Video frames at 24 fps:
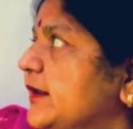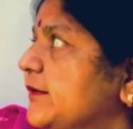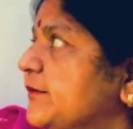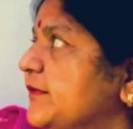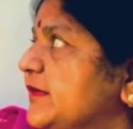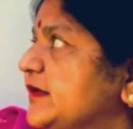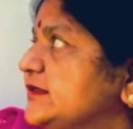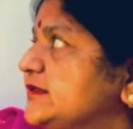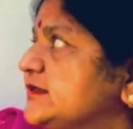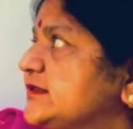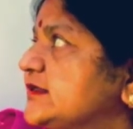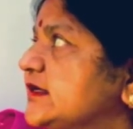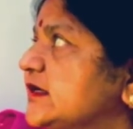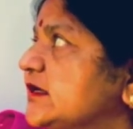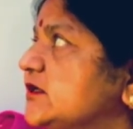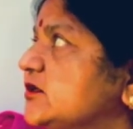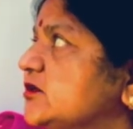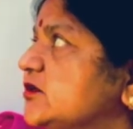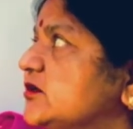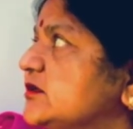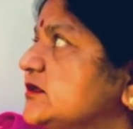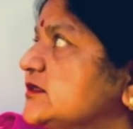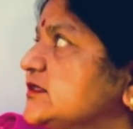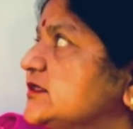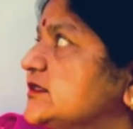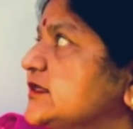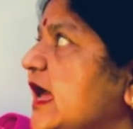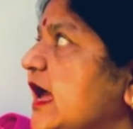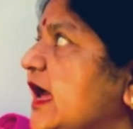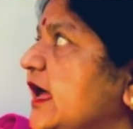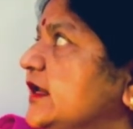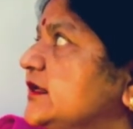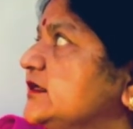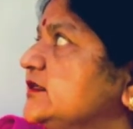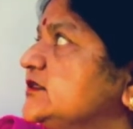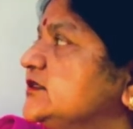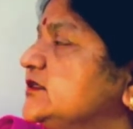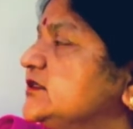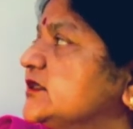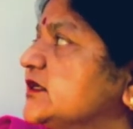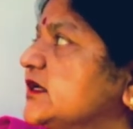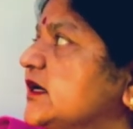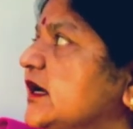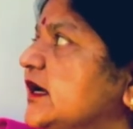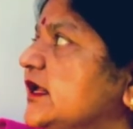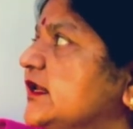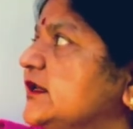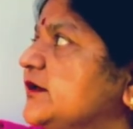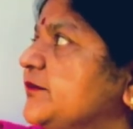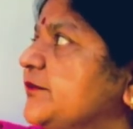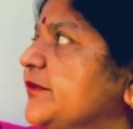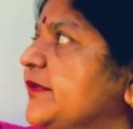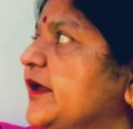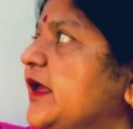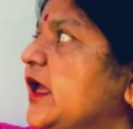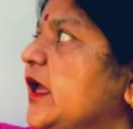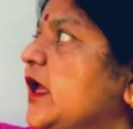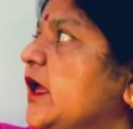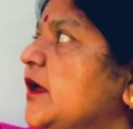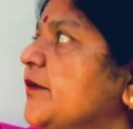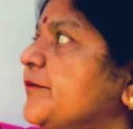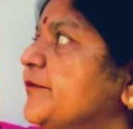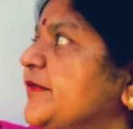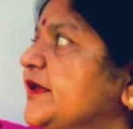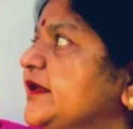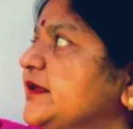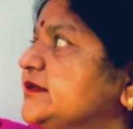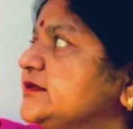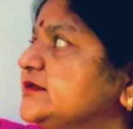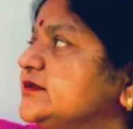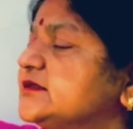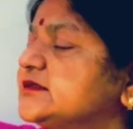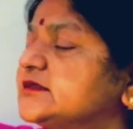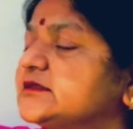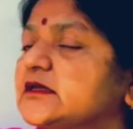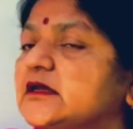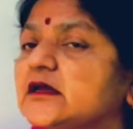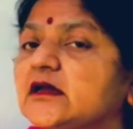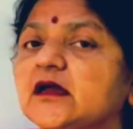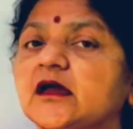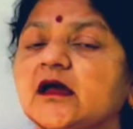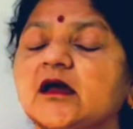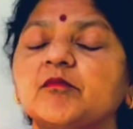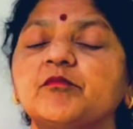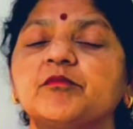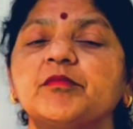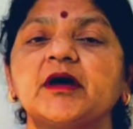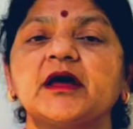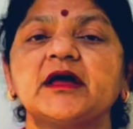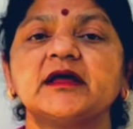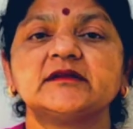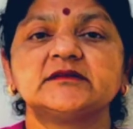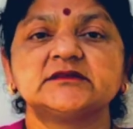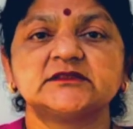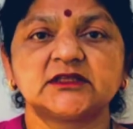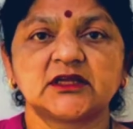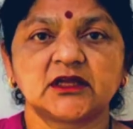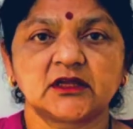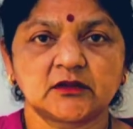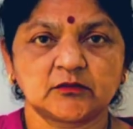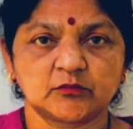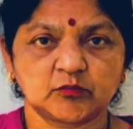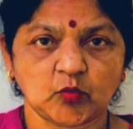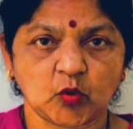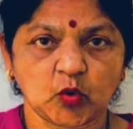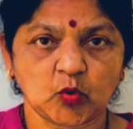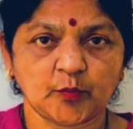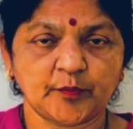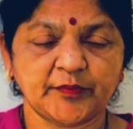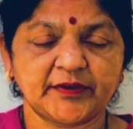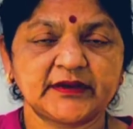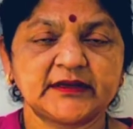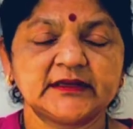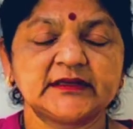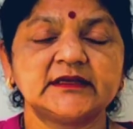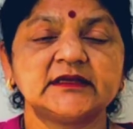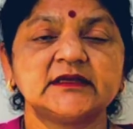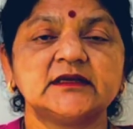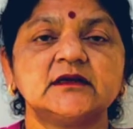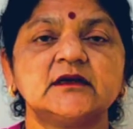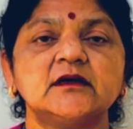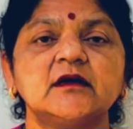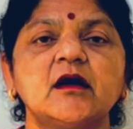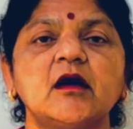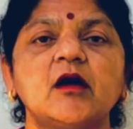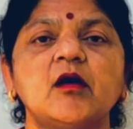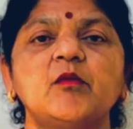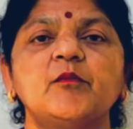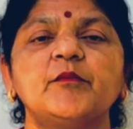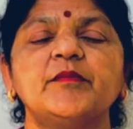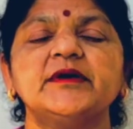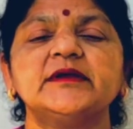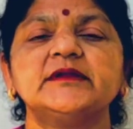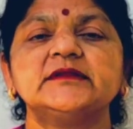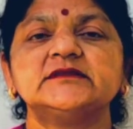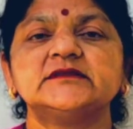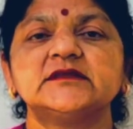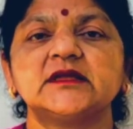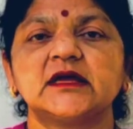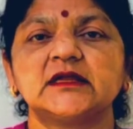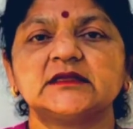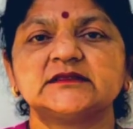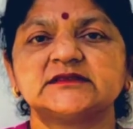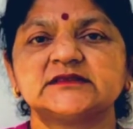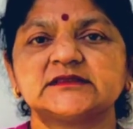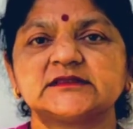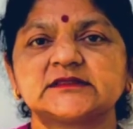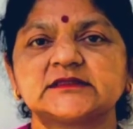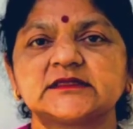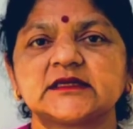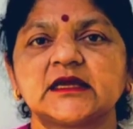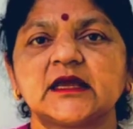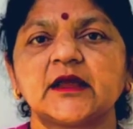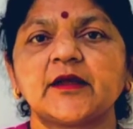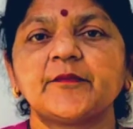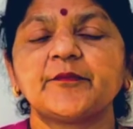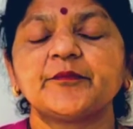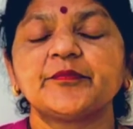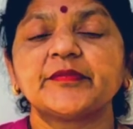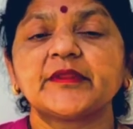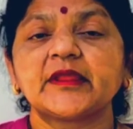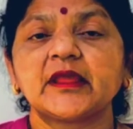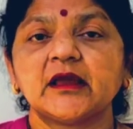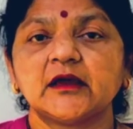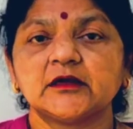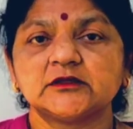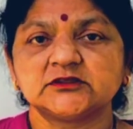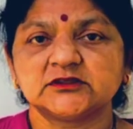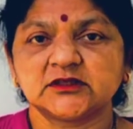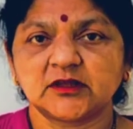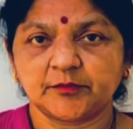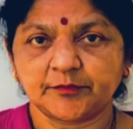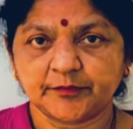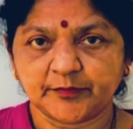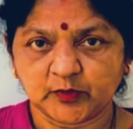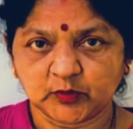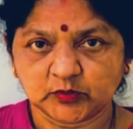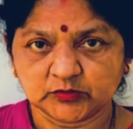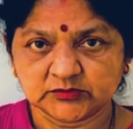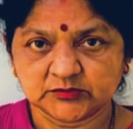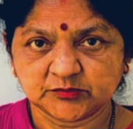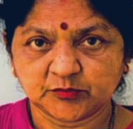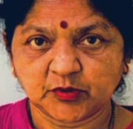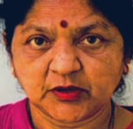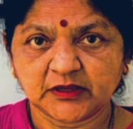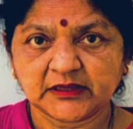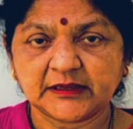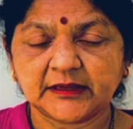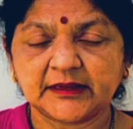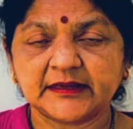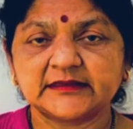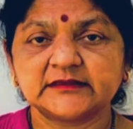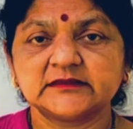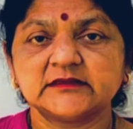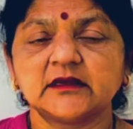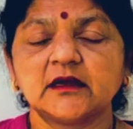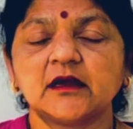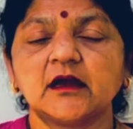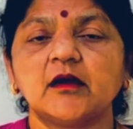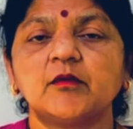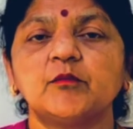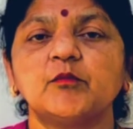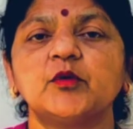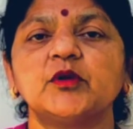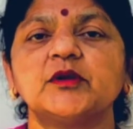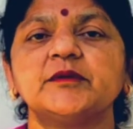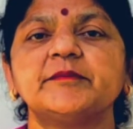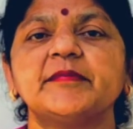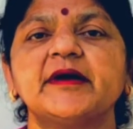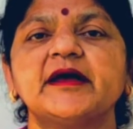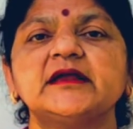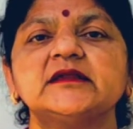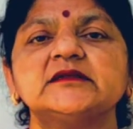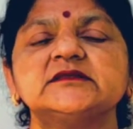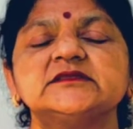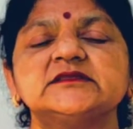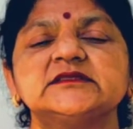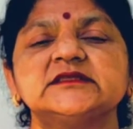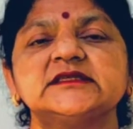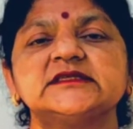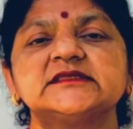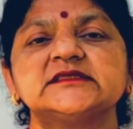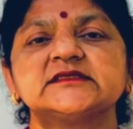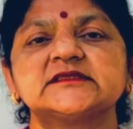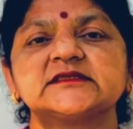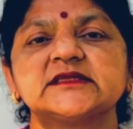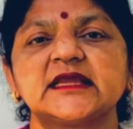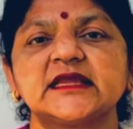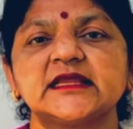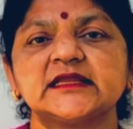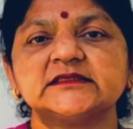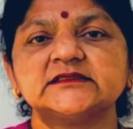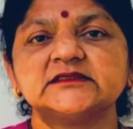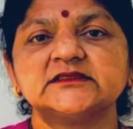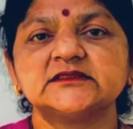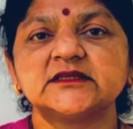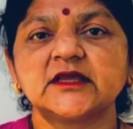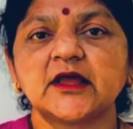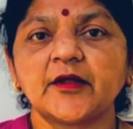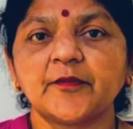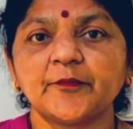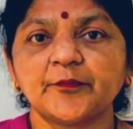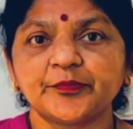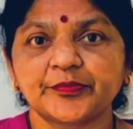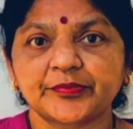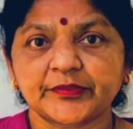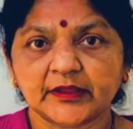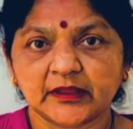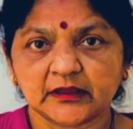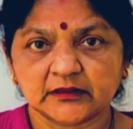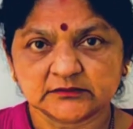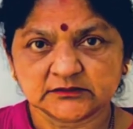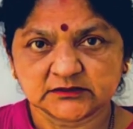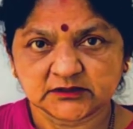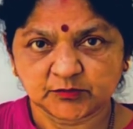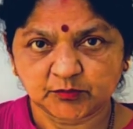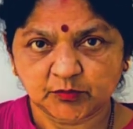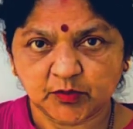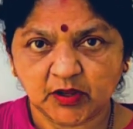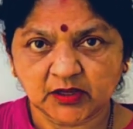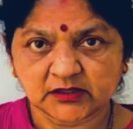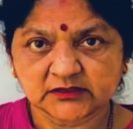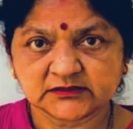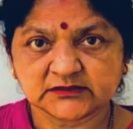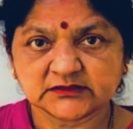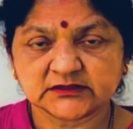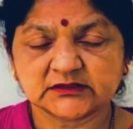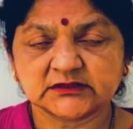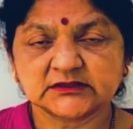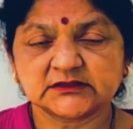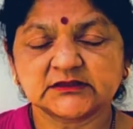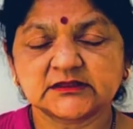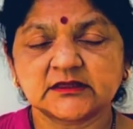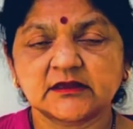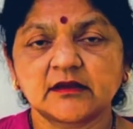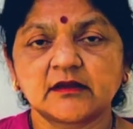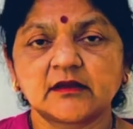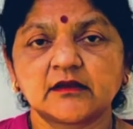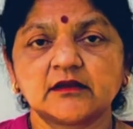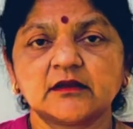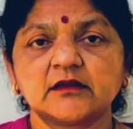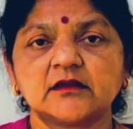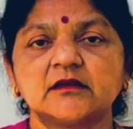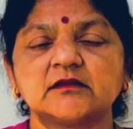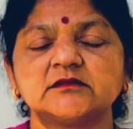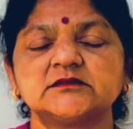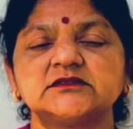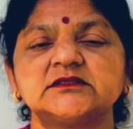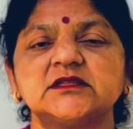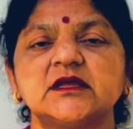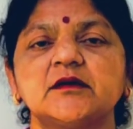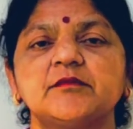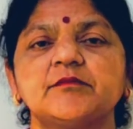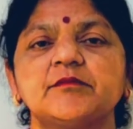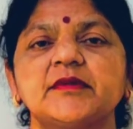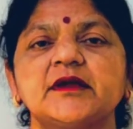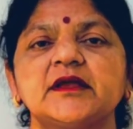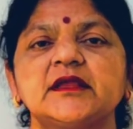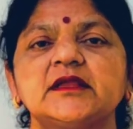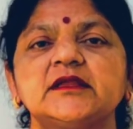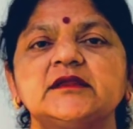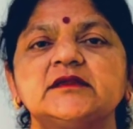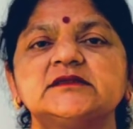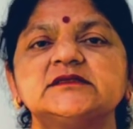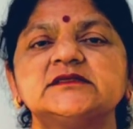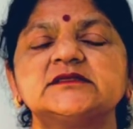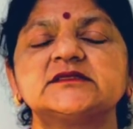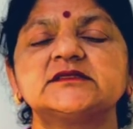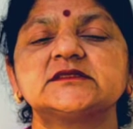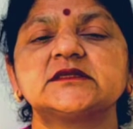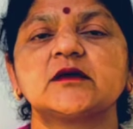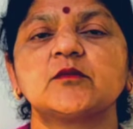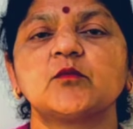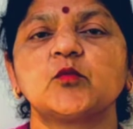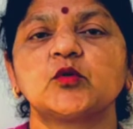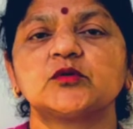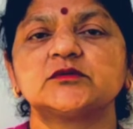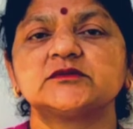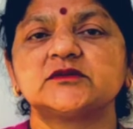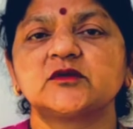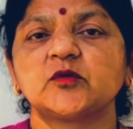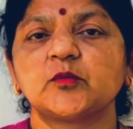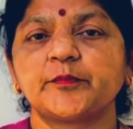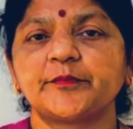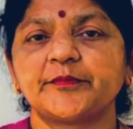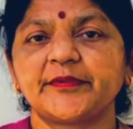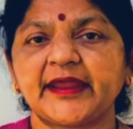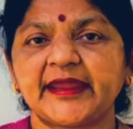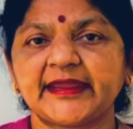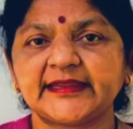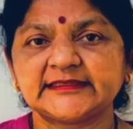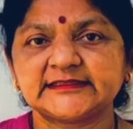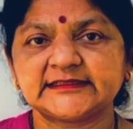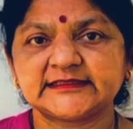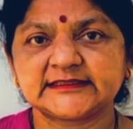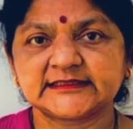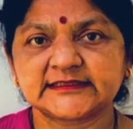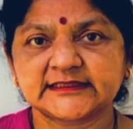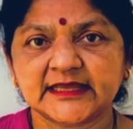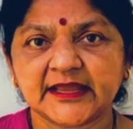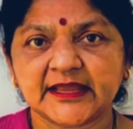reminiscing nostalgically means thinking fondly of the past, about those good old Portuguese days, the Portuguese and their famous loaves of bread,